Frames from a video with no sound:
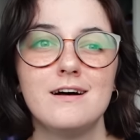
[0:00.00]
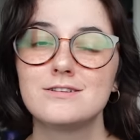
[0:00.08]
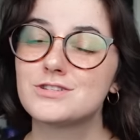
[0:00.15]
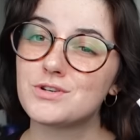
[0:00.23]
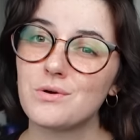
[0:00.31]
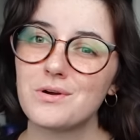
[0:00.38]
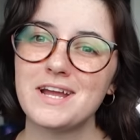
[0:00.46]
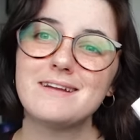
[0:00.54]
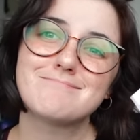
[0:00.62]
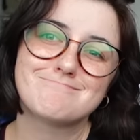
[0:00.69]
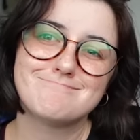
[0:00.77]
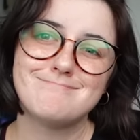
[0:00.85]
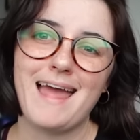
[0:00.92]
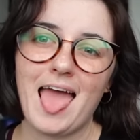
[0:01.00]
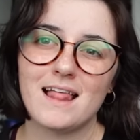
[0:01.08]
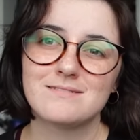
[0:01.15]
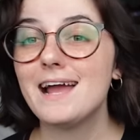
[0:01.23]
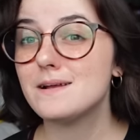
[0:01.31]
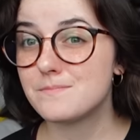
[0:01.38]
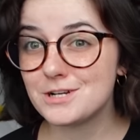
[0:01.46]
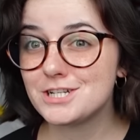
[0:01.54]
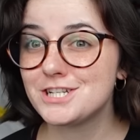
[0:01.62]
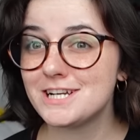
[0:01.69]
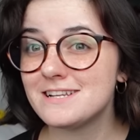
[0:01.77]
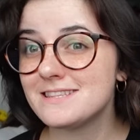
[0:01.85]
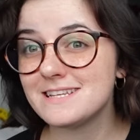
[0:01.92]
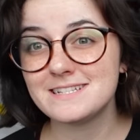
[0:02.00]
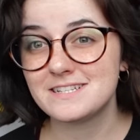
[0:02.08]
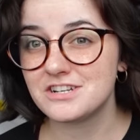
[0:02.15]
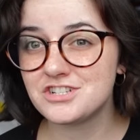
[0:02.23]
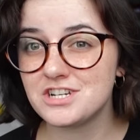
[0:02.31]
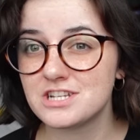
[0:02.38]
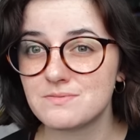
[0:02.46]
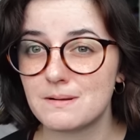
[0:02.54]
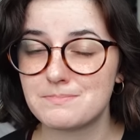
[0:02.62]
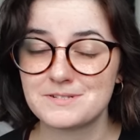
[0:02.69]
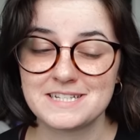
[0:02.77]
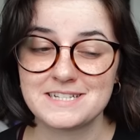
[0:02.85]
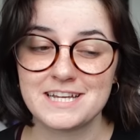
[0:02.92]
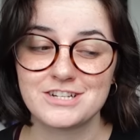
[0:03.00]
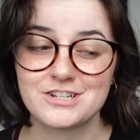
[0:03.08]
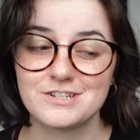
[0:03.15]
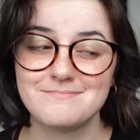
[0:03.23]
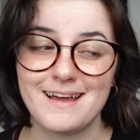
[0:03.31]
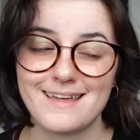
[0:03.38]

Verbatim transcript: Story, meh. I appreciated the indigenous representation.